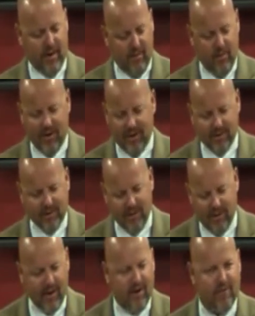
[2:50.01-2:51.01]
Now, what is the
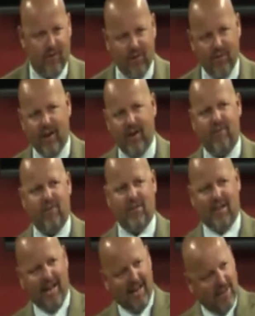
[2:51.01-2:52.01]
therefore, therefore?
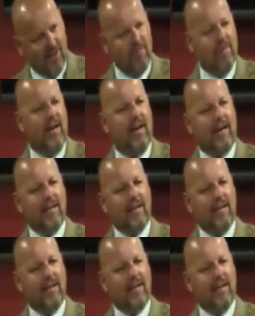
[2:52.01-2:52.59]
you got to go back.